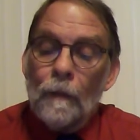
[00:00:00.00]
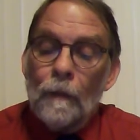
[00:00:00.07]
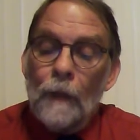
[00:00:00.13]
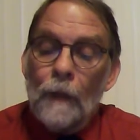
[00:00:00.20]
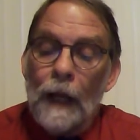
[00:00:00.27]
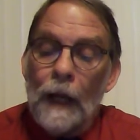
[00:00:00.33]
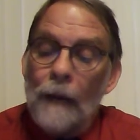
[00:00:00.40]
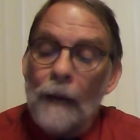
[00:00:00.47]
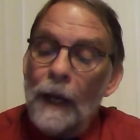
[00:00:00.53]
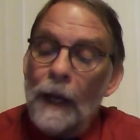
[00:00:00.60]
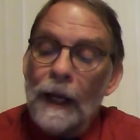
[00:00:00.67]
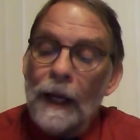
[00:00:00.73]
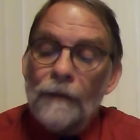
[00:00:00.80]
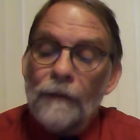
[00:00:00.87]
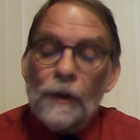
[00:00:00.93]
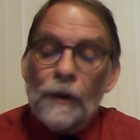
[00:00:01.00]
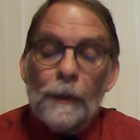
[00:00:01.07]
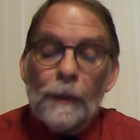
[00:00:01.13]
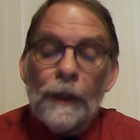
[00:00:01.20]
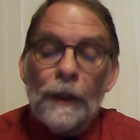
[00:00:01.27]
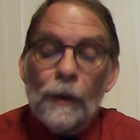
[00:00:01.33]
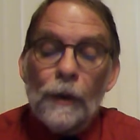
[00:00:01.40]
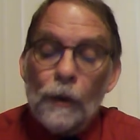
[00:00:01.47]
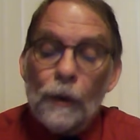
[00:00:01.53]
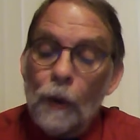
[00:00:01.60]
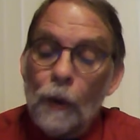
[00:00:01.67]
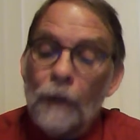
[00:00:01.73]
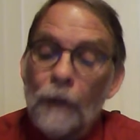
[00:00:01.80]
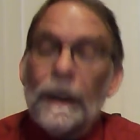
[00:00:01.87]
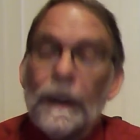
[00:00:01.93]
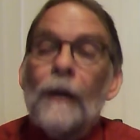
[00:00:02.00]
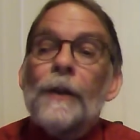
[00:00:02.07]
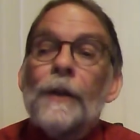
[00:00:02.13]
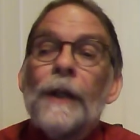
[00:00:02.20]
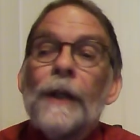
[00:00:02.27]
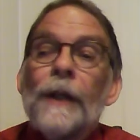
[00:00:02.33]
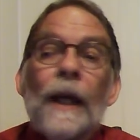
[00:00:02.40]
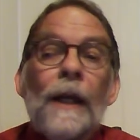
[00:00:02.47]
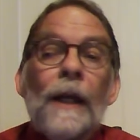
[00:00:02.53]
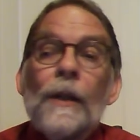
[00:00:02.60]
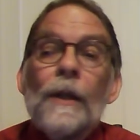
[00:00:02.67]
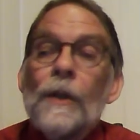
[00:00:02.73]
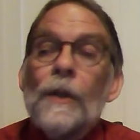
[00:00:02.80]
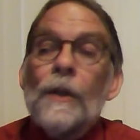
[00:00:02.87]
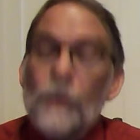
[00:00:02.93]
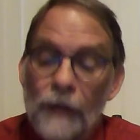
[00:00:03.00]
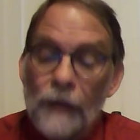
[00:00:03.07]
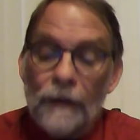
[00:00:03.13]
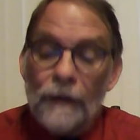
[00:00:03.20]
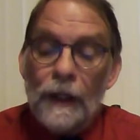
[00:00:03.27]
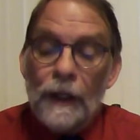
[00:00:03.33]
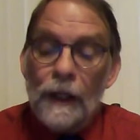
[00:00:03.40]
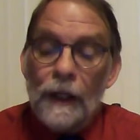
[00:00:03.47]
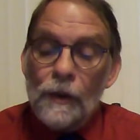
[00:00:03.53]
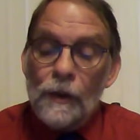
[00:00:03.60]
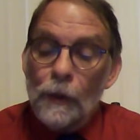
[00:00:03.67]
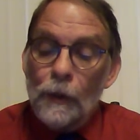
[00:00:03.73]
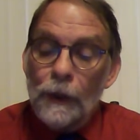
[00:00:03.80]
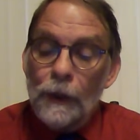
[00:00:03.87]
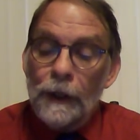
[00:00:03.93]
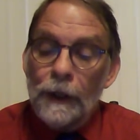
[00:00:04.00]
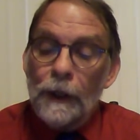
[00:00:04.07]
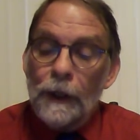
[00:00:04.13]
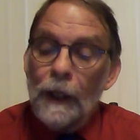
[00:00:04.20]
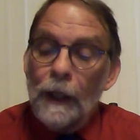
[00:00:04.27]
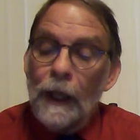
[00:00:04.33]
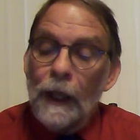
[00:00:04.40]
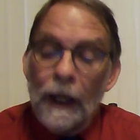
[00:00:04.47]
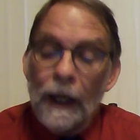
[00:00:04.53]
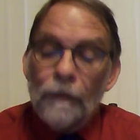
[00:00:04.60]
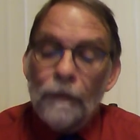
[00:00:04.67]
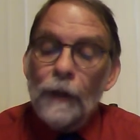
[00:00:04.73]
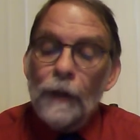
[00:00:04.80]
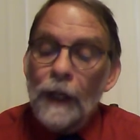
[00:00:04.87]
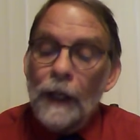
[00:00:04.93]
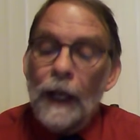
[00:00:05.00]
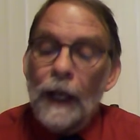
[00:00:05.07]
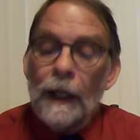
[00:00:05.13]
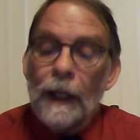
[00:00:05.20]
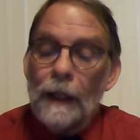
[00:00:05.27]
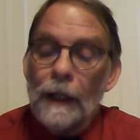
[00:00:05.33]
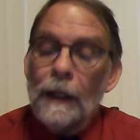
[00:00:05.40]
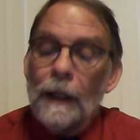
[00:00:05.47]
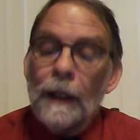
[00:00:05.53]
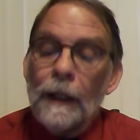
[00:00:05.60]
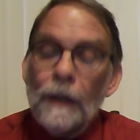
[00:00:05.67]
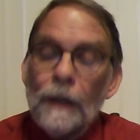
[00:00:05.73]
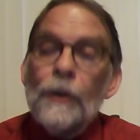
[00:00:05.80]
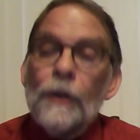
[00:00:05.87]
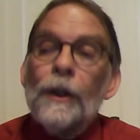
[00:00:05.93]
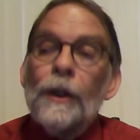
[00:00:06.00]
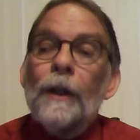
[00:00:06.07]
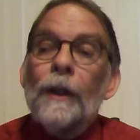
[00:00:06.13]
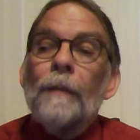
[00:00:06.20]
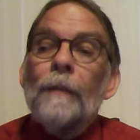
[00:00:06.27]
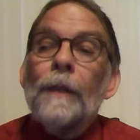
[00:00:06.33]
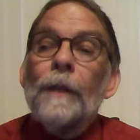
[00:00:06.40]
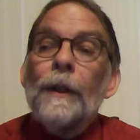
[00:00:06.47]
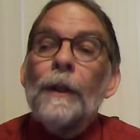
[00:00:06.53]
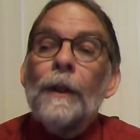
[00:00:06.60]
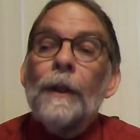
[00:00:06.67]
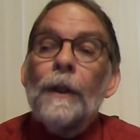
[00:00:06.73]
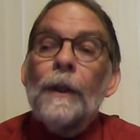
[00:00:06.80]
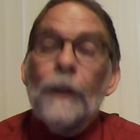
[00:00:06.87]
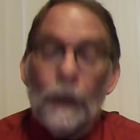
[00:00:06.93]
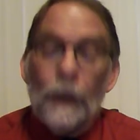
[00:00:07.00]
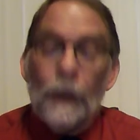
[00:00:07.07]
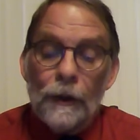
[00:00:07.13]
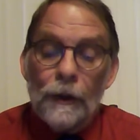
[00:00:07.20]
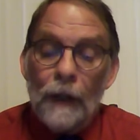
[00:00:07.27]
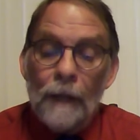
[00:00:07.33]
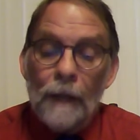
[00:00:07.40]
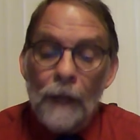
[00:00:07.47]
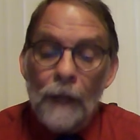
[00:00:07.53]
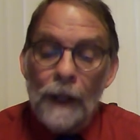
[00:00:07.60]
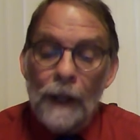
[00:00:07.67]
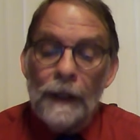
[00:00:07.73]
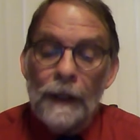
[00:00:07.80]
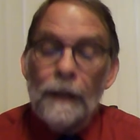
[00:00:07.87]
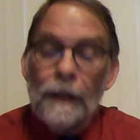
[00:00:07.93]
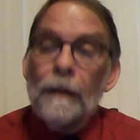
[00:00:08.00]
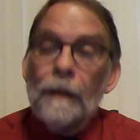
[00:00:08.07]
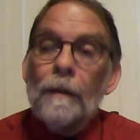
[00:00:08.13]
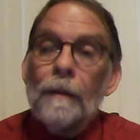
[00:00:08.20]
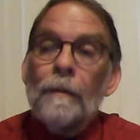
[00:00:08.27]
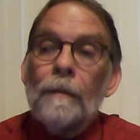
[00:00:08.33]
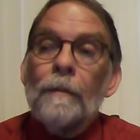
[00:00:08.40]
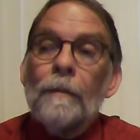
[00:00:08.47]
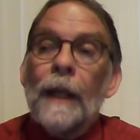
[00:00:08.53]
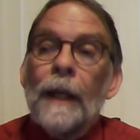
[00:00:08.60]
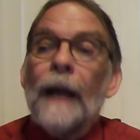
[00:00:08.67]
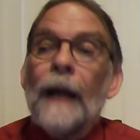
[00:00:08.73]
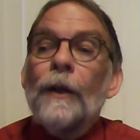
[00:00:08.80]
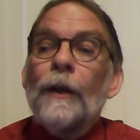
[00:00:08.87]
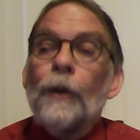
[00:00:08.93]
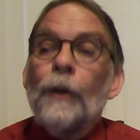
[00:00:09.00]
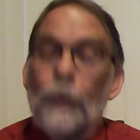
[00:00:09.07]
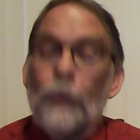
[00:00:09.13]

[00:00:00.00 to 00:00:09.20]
I might have to spend 12 hours a day, 7 days a week, every day in the gym until I'm 90. But I could do it.